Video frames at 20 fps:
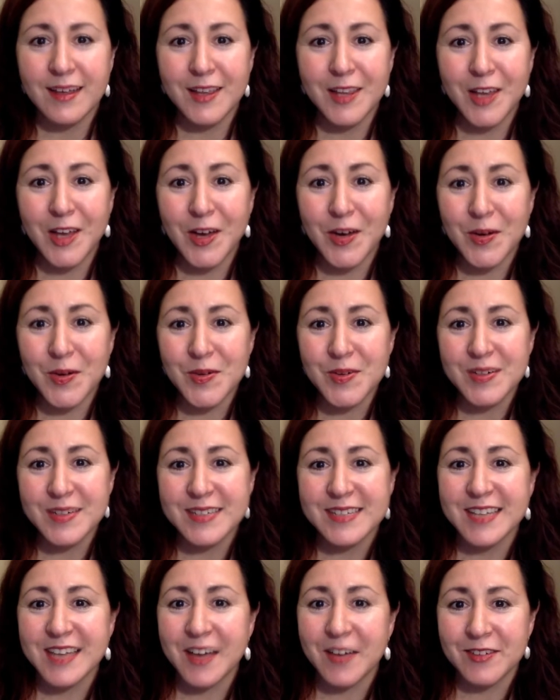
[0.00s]
Hello,
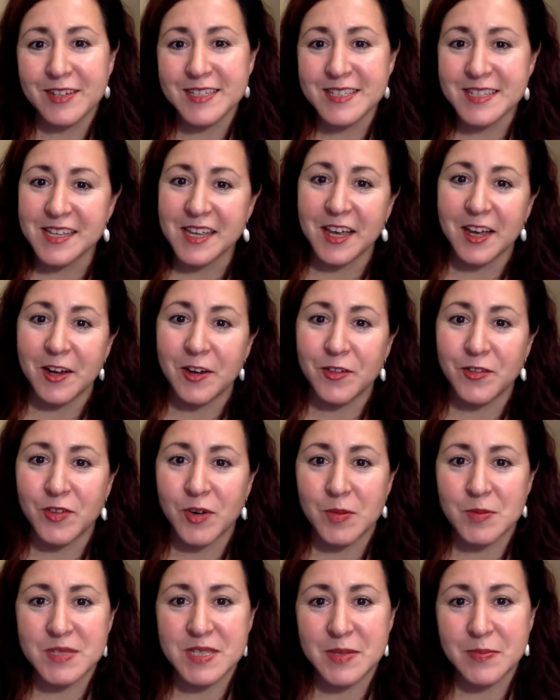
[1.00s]
Yeva is here
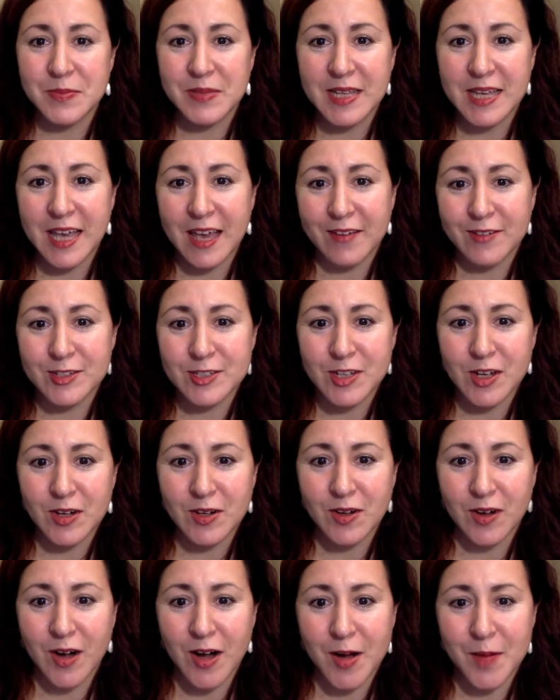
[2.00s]
from
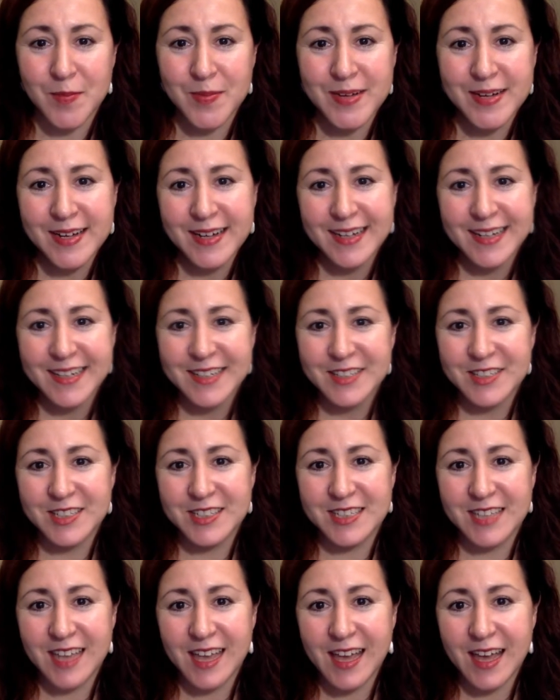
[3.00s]
simplyyeva.com.
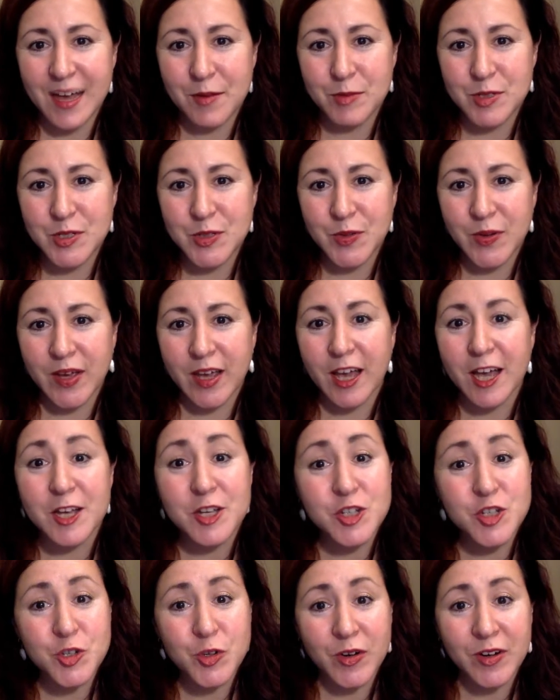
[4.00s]
Today I'm doing a
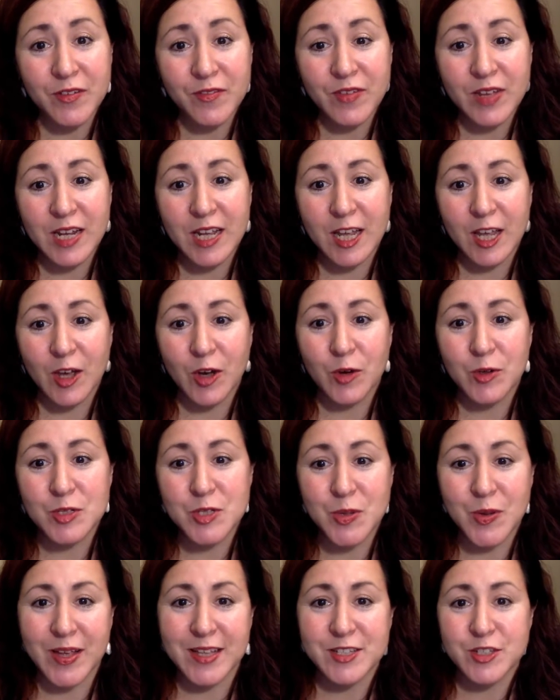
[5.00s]
short video
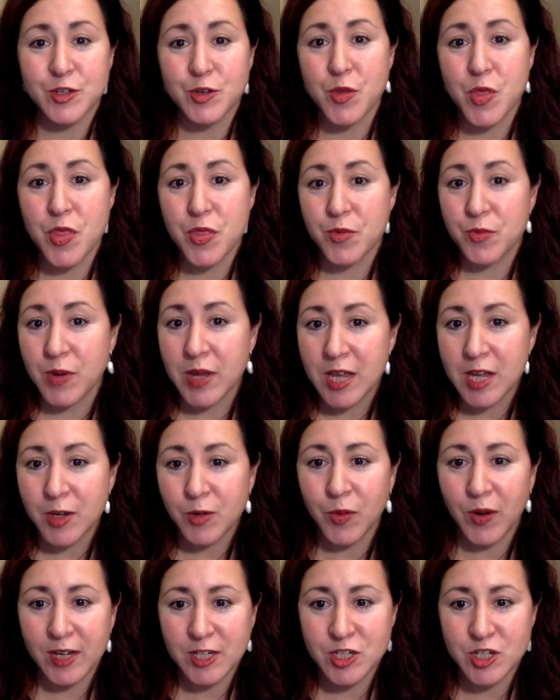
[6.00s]
to answer 3
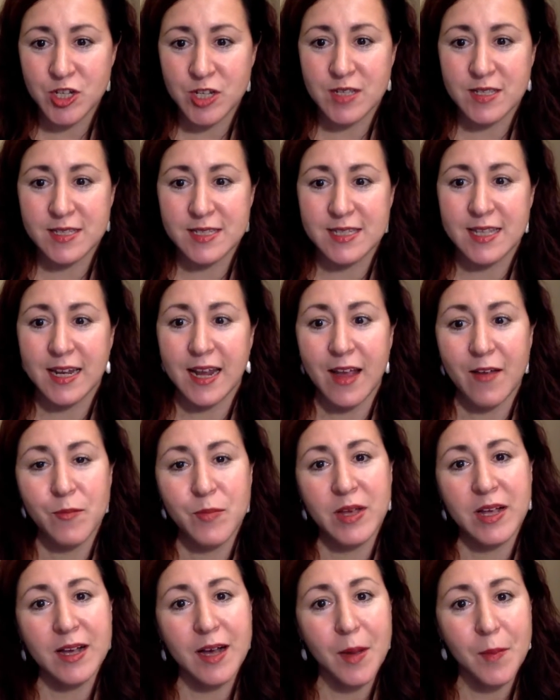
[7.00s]
questions that have
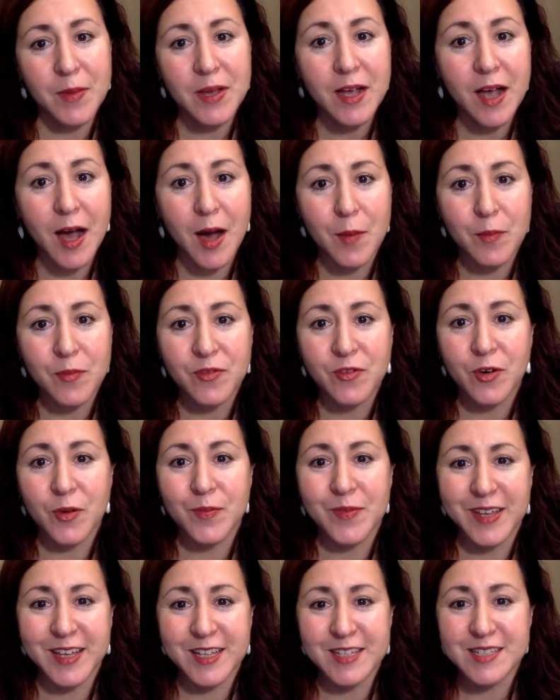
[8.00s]
been coming up
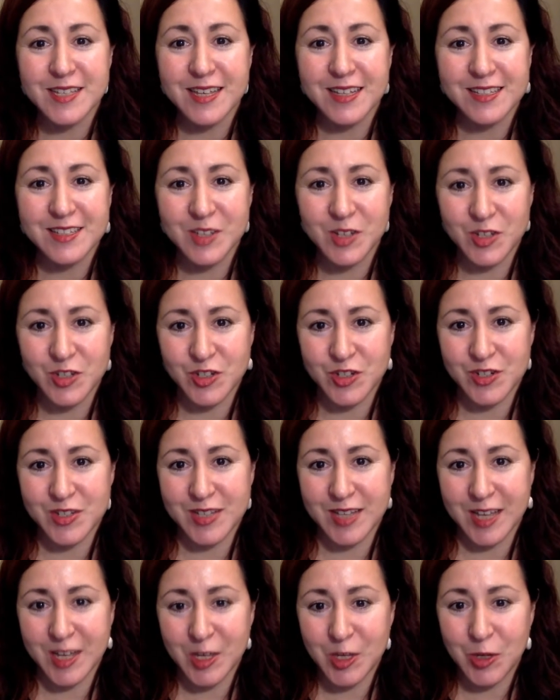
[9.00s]
from ESL teachers
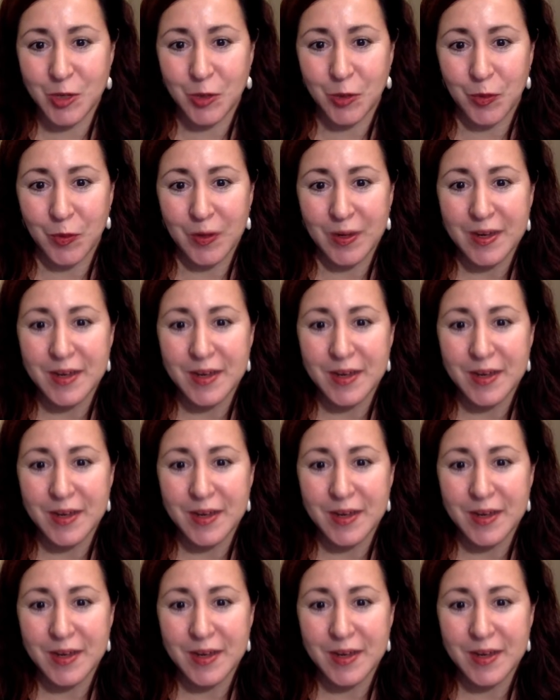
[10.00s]
like you.